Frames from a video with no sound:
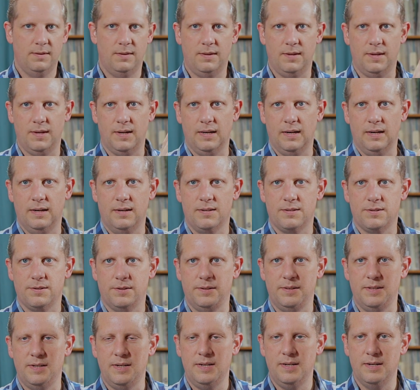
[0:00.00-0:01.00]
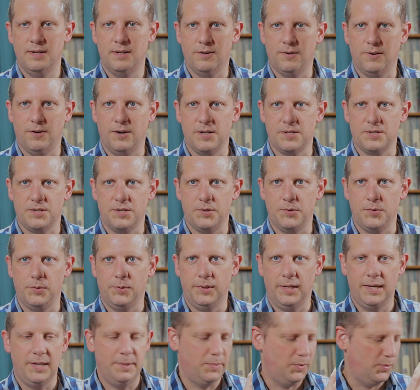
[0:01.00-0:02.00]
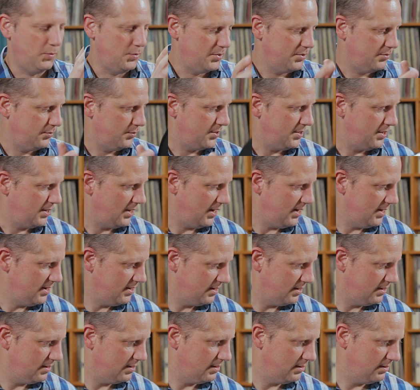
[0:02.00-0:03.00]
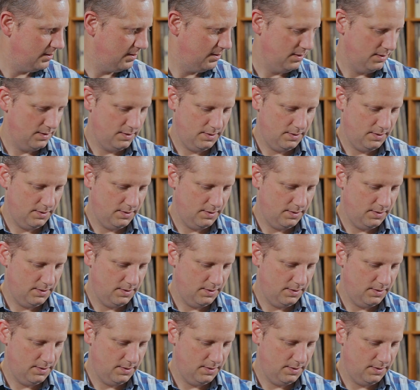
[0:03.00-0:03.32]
And it's on the RSO label, which was nice.